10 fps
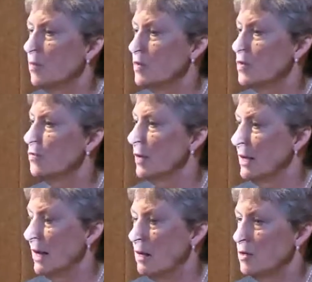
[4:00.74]
I want to draw an
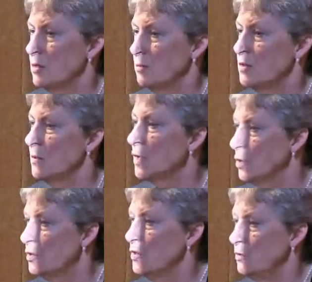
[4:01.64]
analogy between
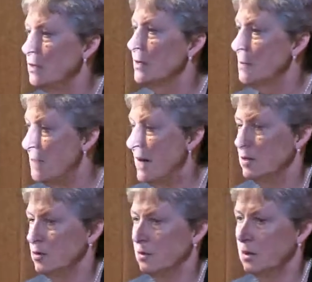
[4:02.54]
good union and
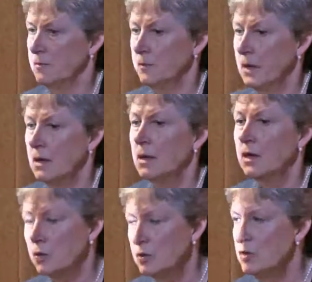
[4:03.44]
bad union.
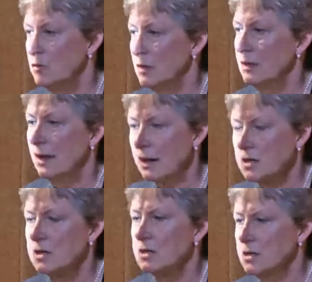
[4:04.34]
A good union
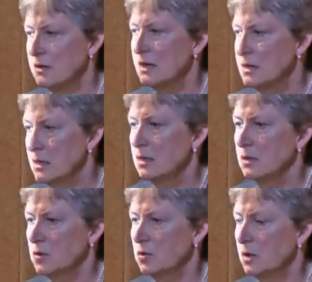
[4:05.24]
actually is the United
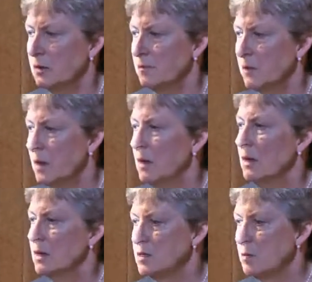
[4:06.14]
Kingdom Union.
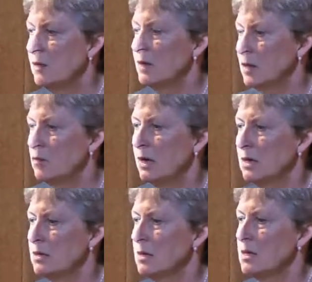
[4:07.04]
It's one that
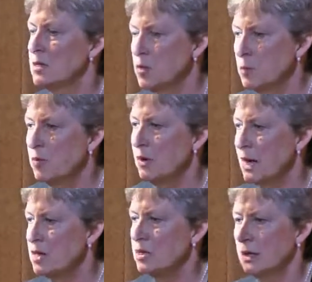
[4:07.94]
created a
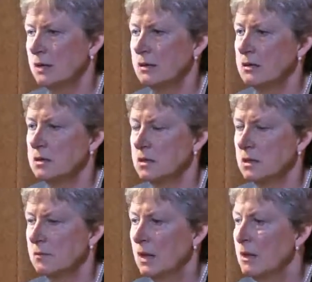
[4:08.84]
supranational
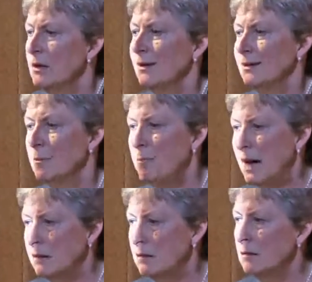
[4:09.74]
identity. It
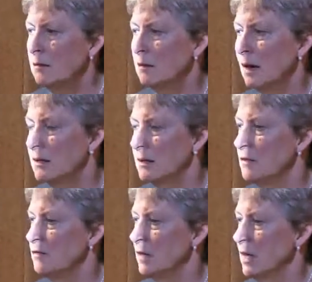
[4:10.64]
abandoned
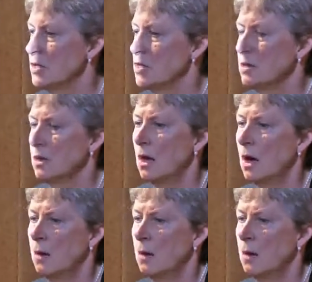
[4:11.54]
identification